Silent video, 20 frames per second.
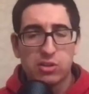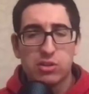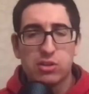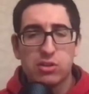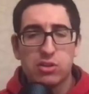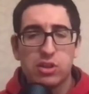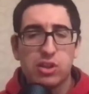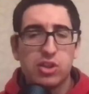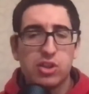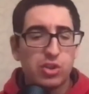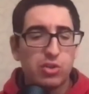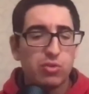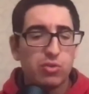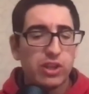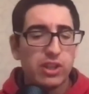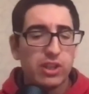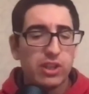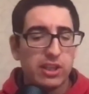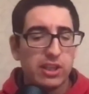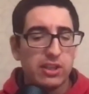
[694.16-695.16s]
Did you
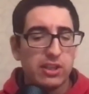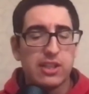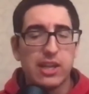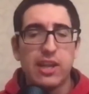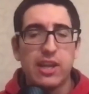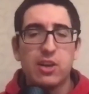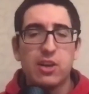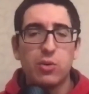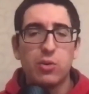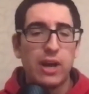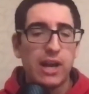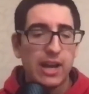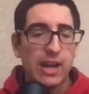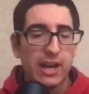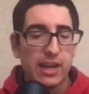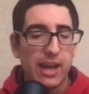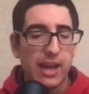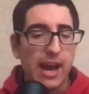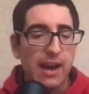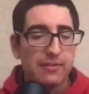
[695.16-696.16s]
really take
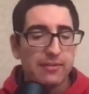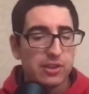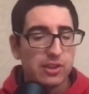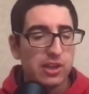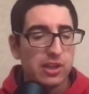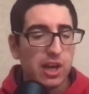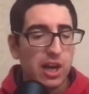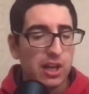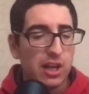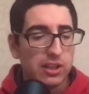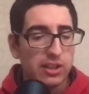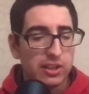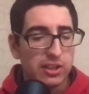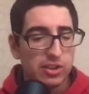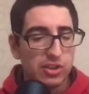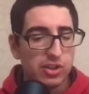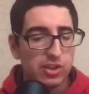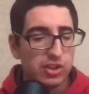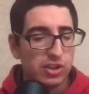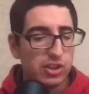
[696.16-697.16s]
away after
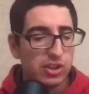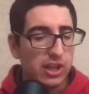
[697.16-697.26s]
college?